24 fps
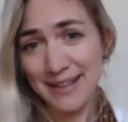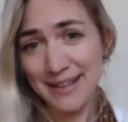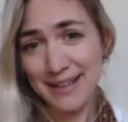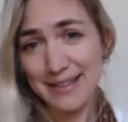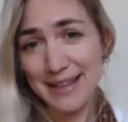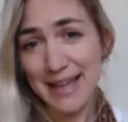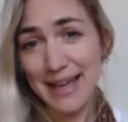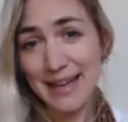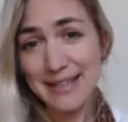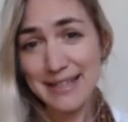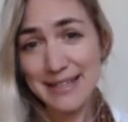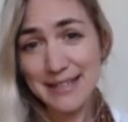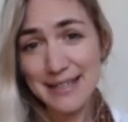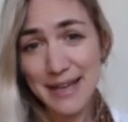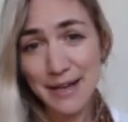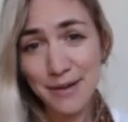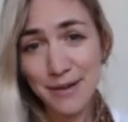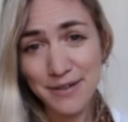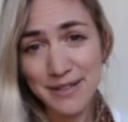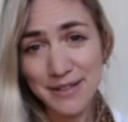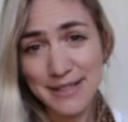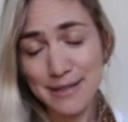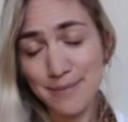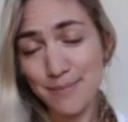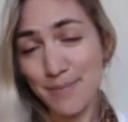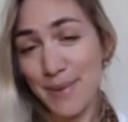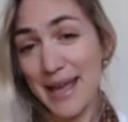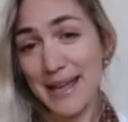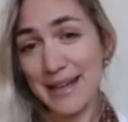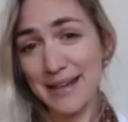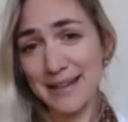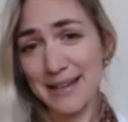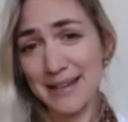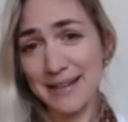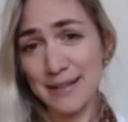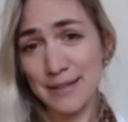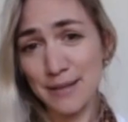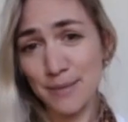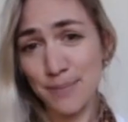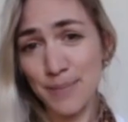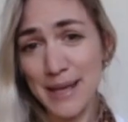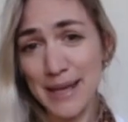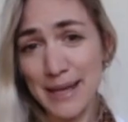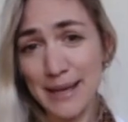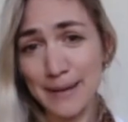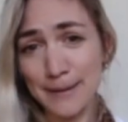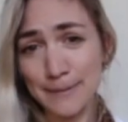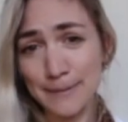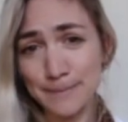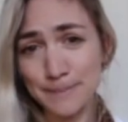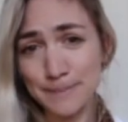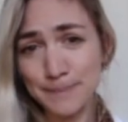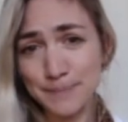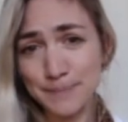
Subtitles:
that sacred domain into being.